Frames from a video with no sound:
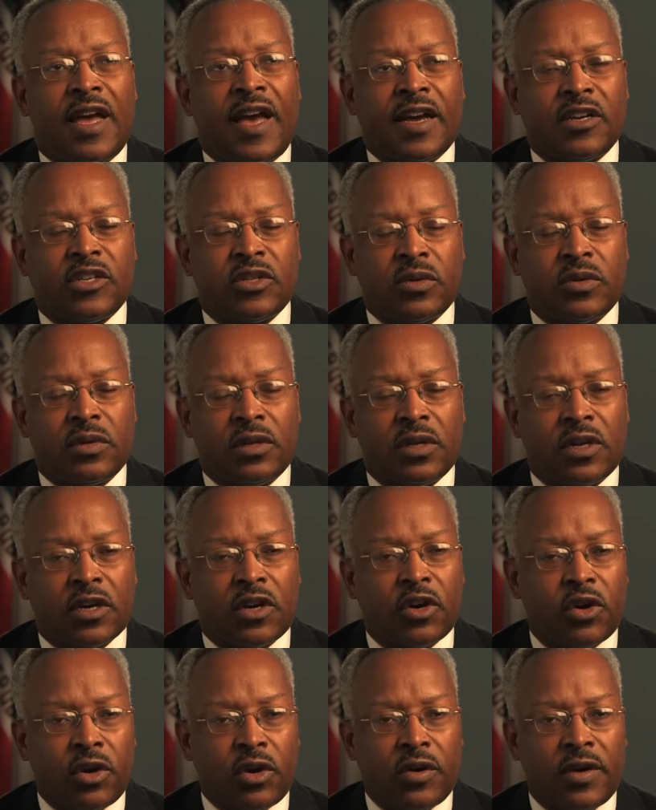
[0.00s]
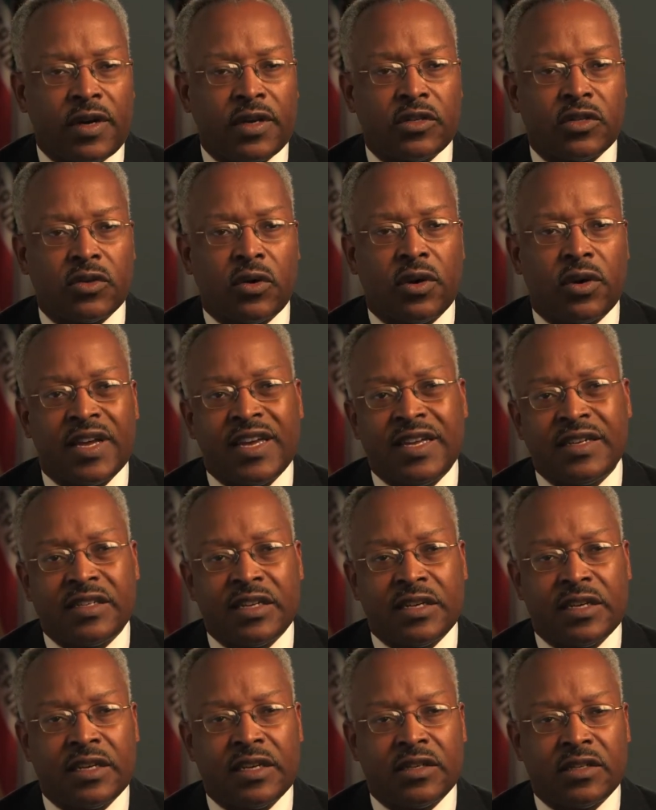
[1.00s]
actual occurrence or
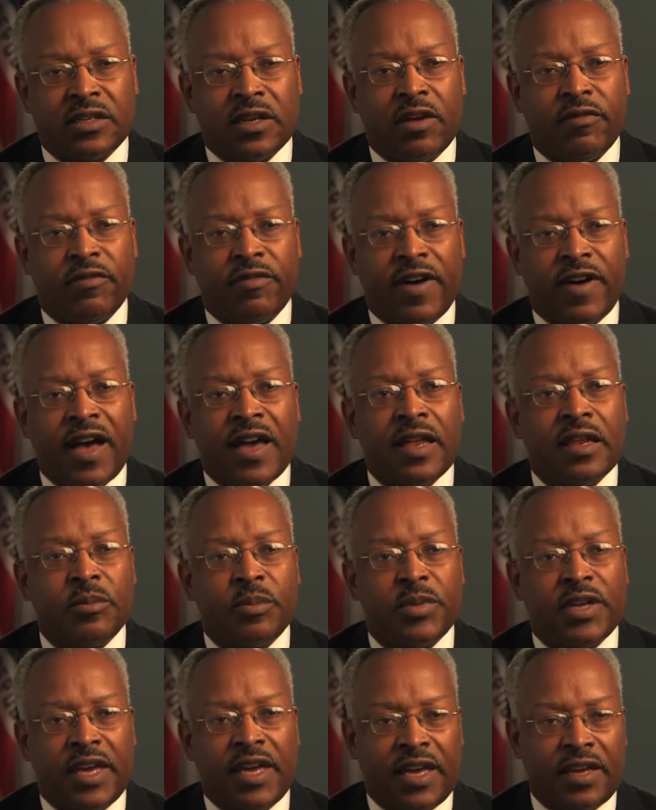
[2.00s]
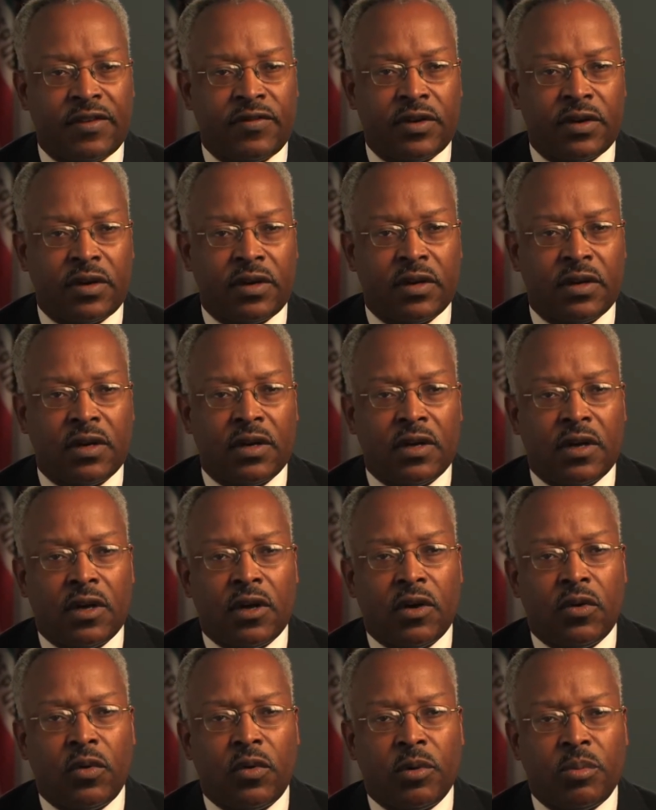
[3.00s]
incidence of violent behavior
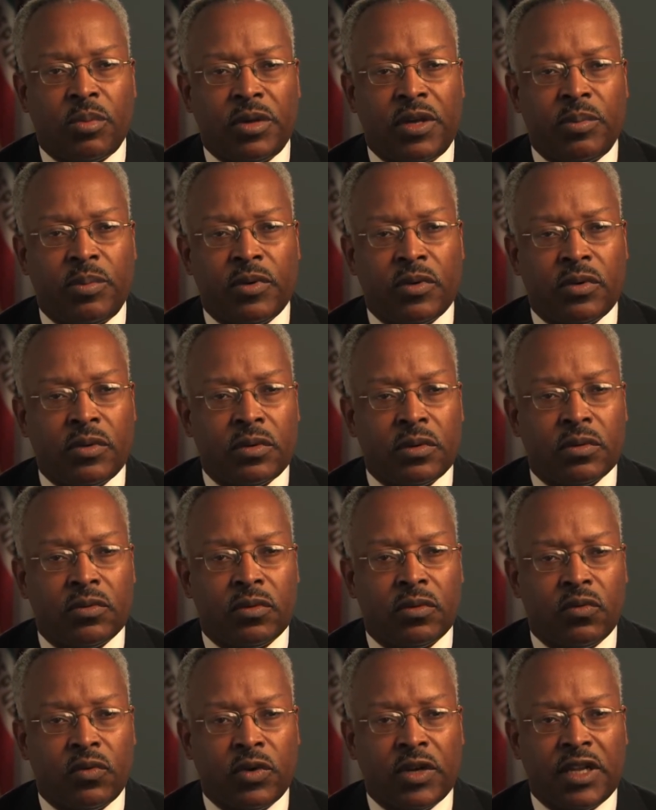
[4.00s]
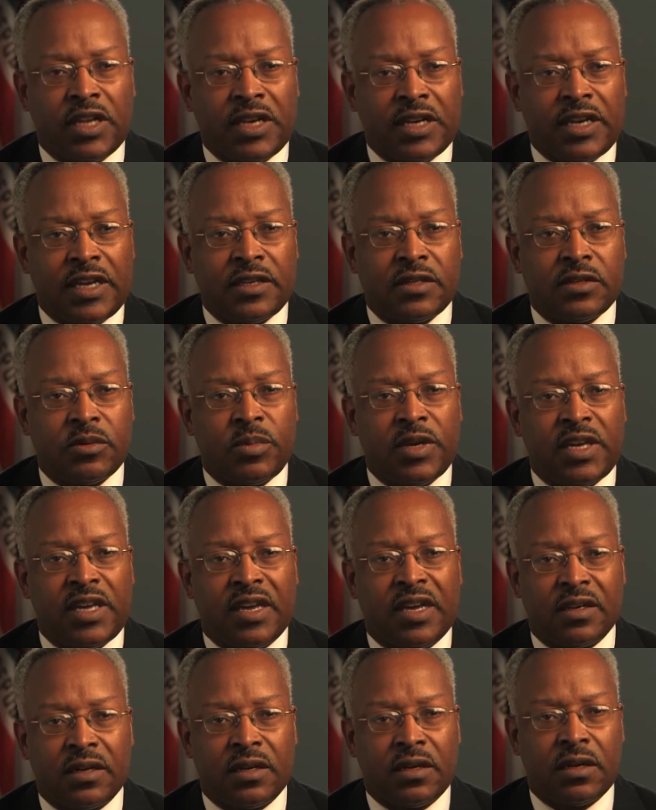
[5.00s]
where people really need to be
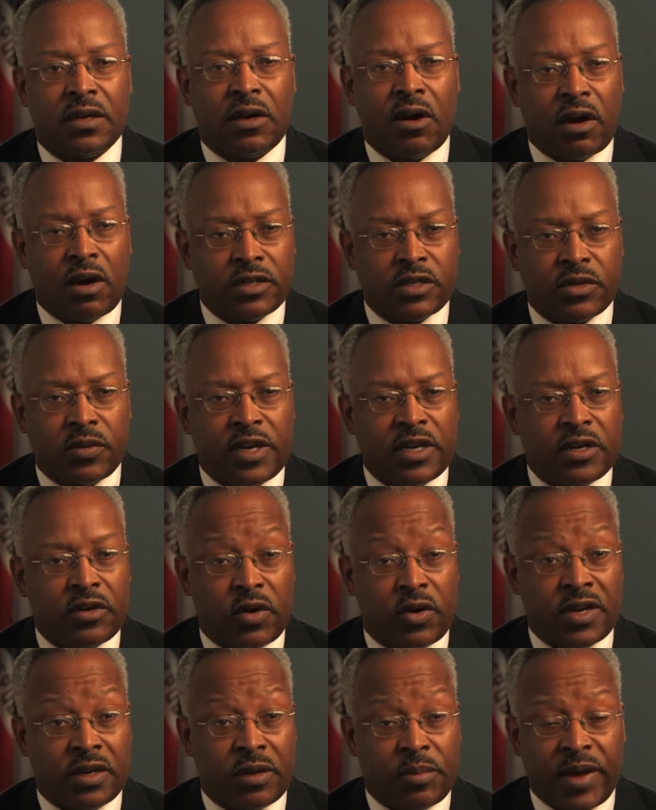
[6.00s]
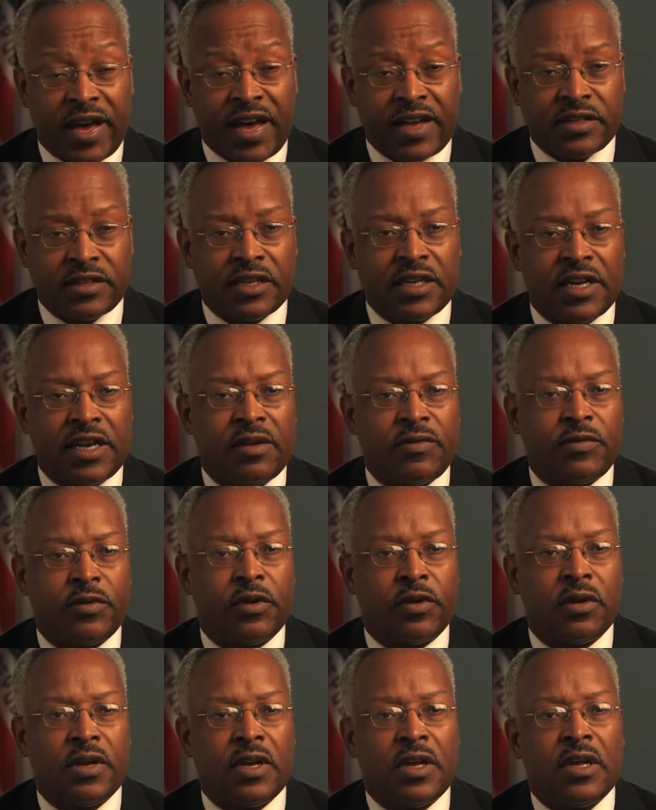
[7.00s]
incarcerated or incapacitated
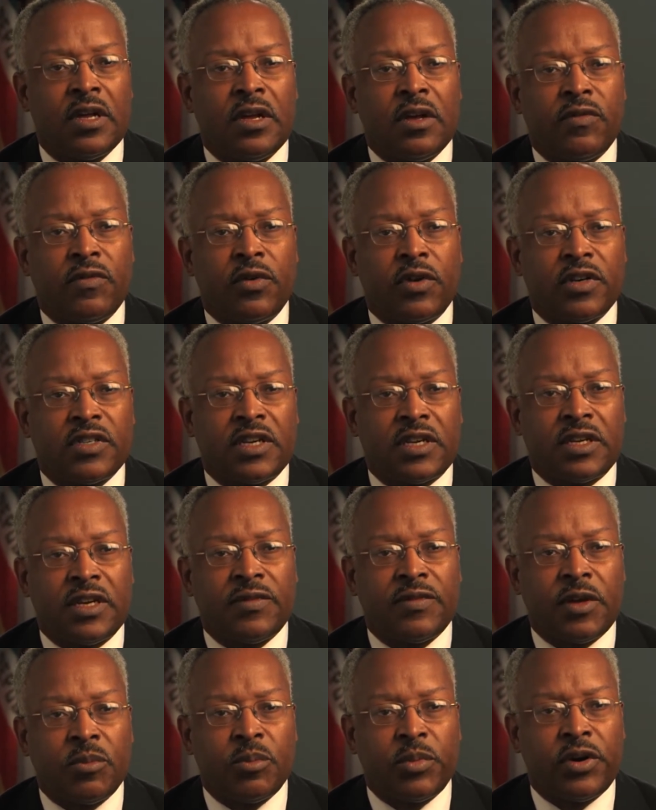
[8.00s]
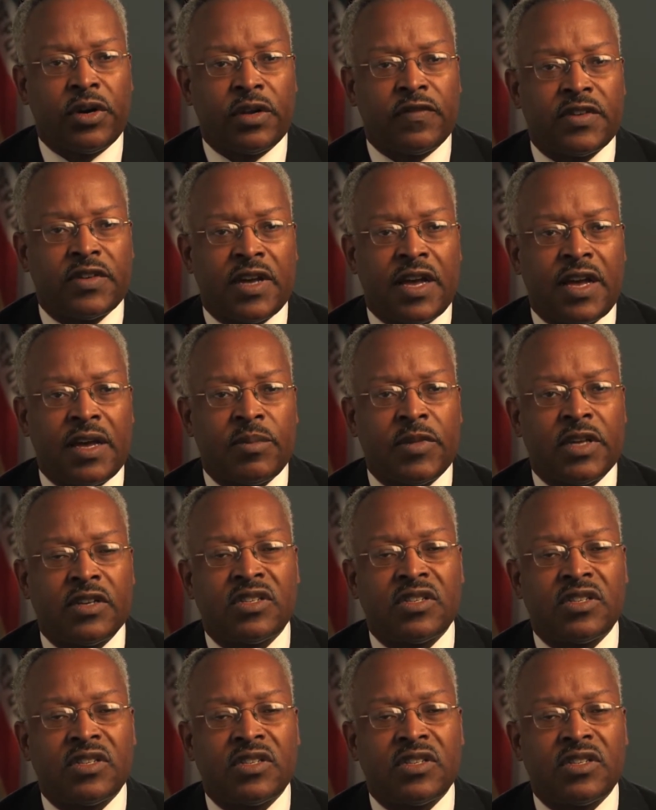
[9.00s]
for a significant period of time is